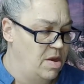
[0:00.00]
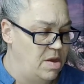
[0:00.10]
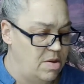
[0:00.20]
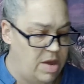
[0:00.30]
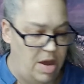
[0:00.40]

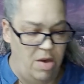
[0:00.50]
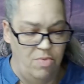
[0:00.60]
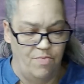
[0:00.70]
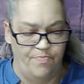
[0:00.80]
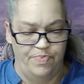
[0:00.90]
Okay. Oh,
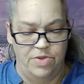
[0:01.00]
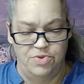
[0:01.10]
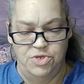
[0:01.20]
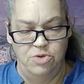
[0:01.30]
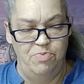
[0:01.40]

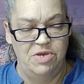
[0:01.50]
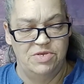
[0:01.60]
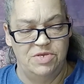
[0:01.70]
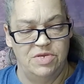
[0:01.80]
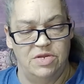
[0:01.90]
there's 2
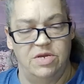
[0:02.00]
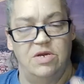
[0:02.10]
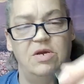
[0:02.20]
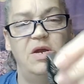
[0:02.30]
pieces in here.